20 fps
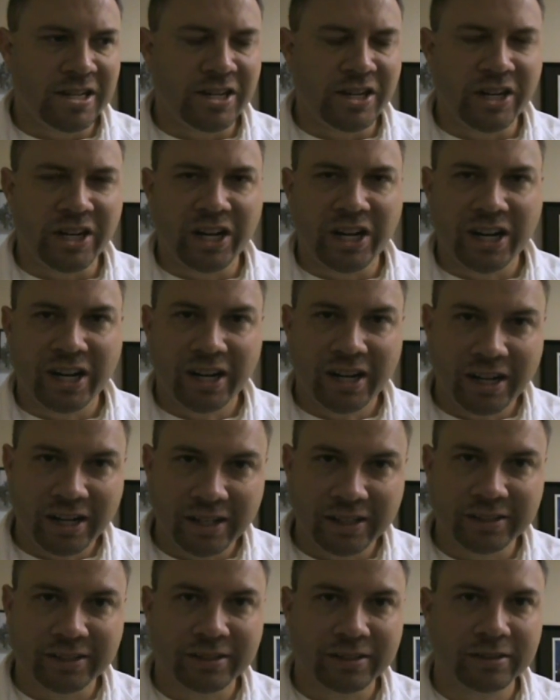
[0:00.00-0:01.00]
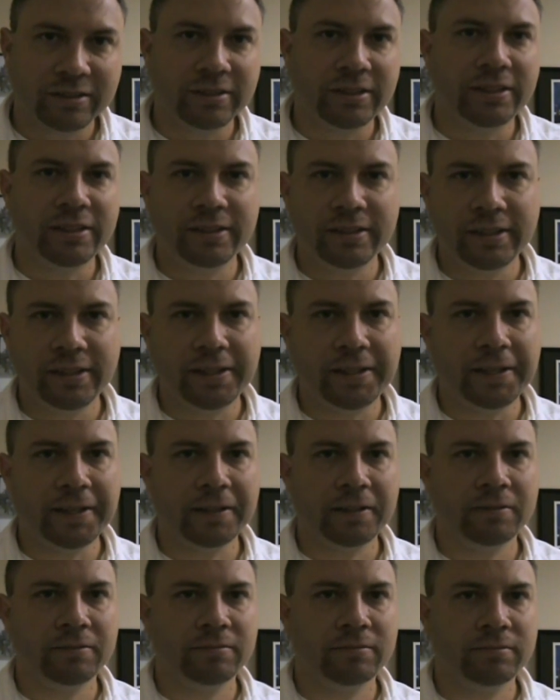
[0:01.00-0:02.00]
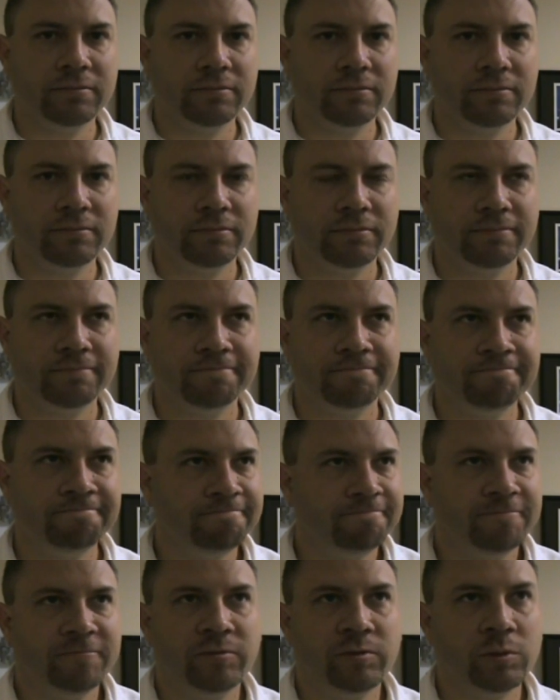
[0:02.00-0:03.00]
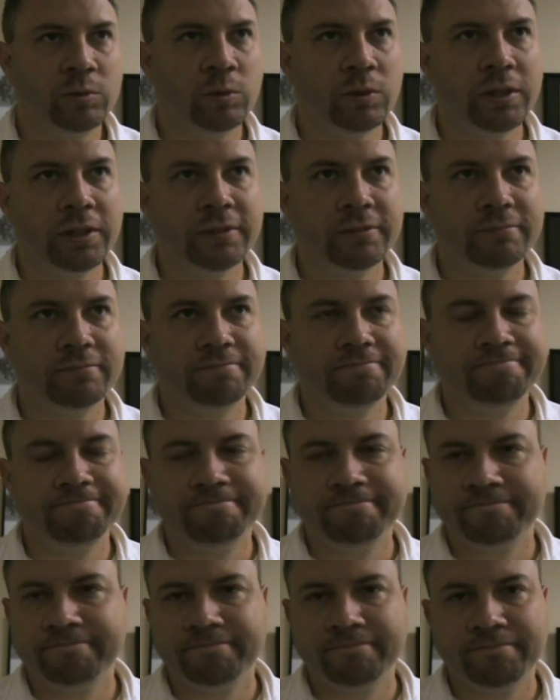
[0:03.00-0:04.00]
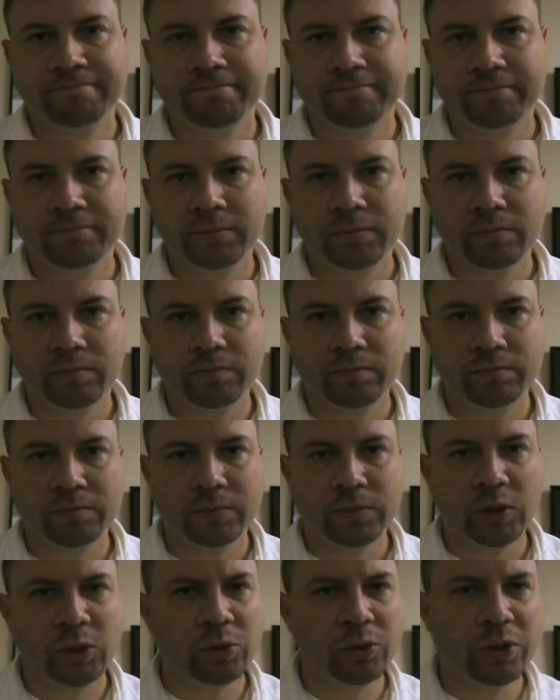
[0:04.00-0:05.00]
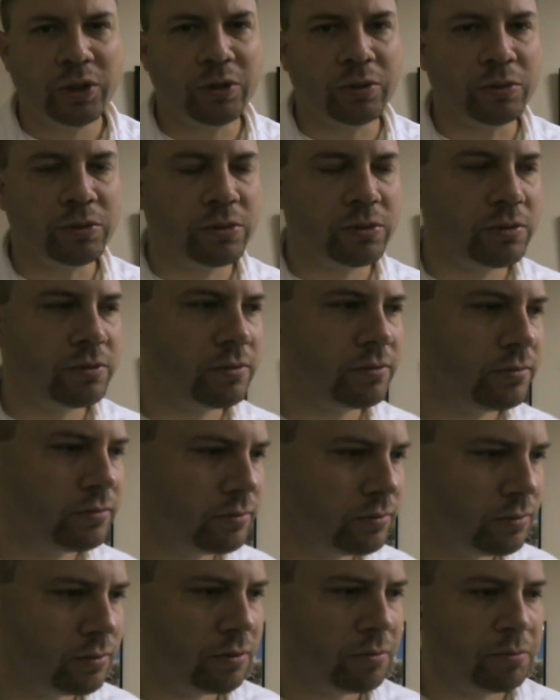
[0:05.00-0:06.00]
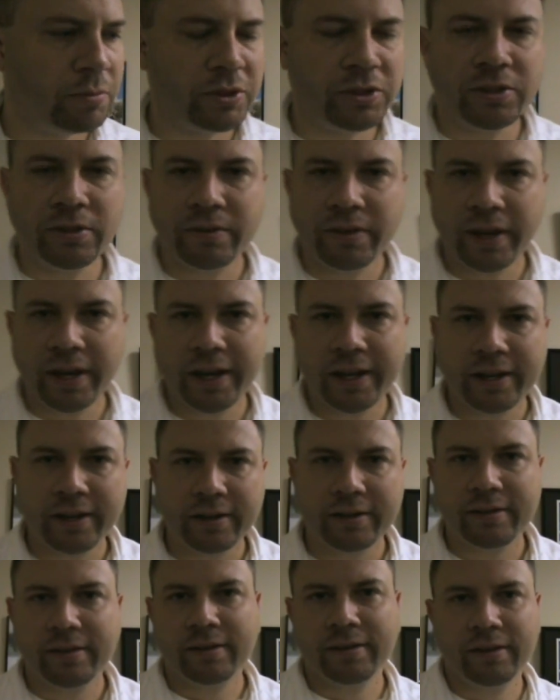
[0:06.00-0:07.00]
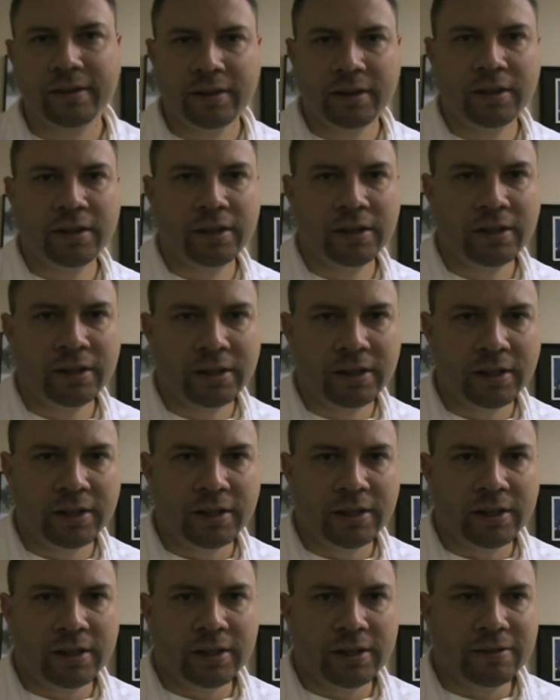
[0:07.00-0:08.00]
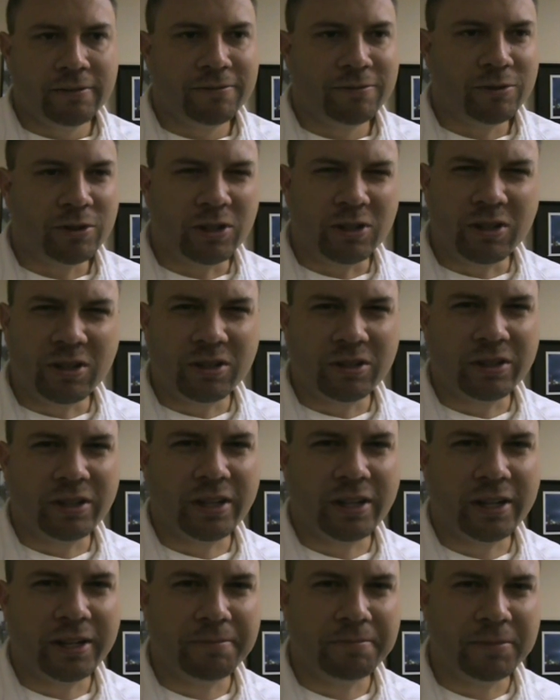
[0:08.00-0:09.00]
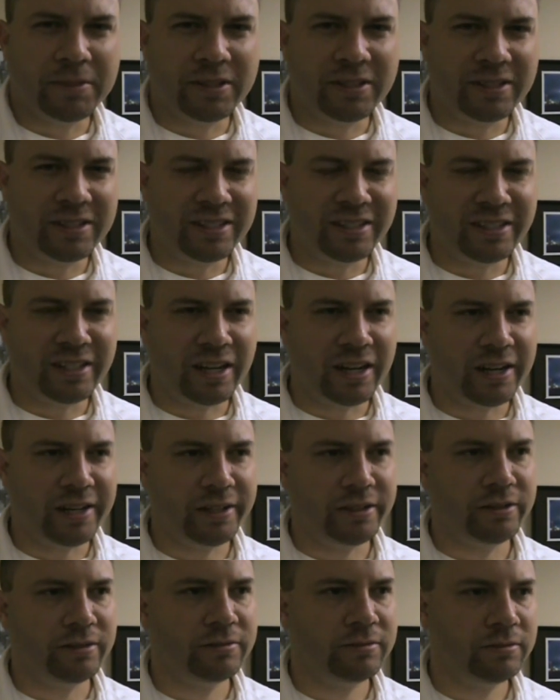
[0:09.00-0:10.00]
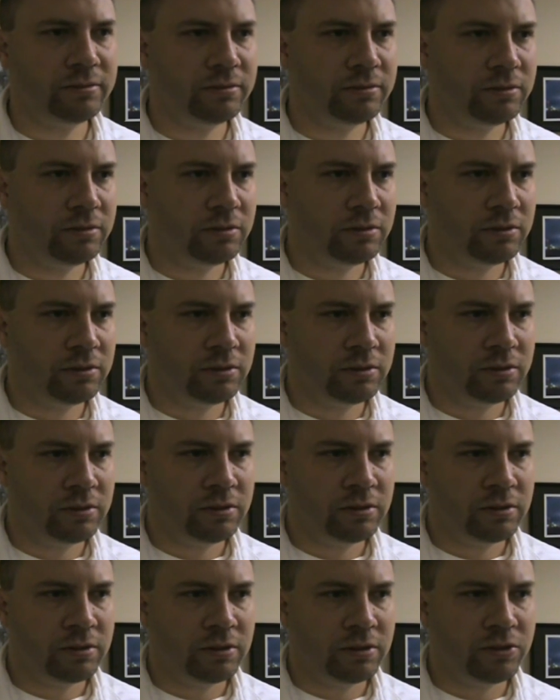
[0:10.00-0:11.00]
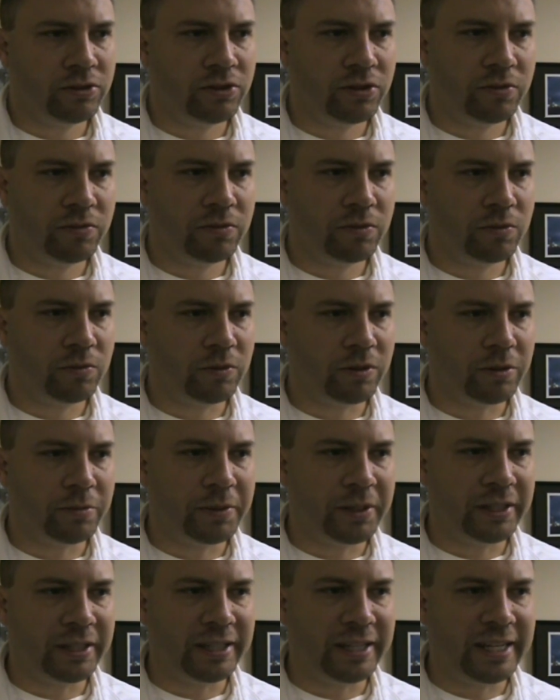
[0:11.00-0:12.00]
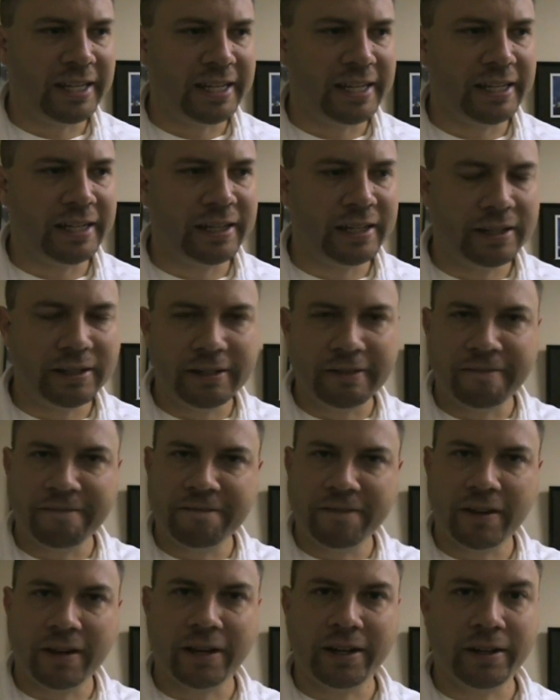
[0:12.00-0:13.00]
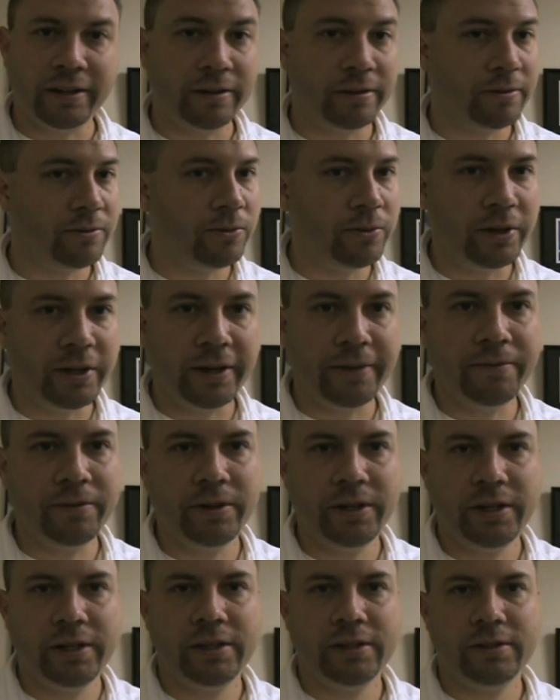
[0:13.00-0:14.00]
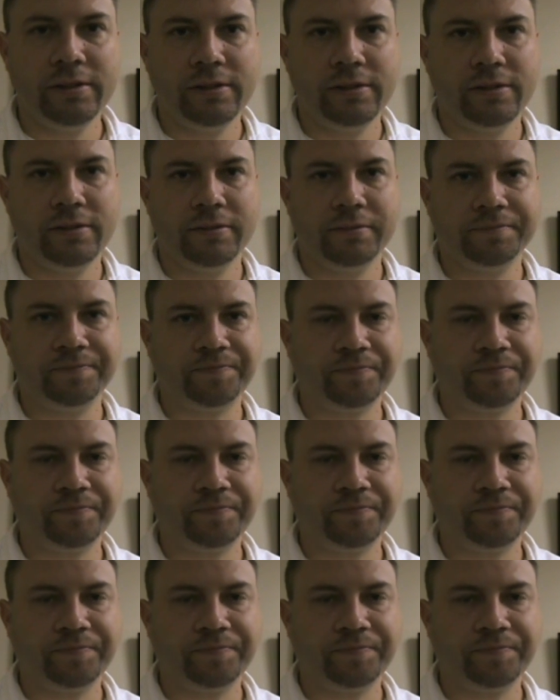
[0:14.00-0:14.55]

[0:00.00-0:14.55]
You're constantly seeking for what? Who knows? But you've had it for a long time. This desire, this overwhelming need to find whatever it is.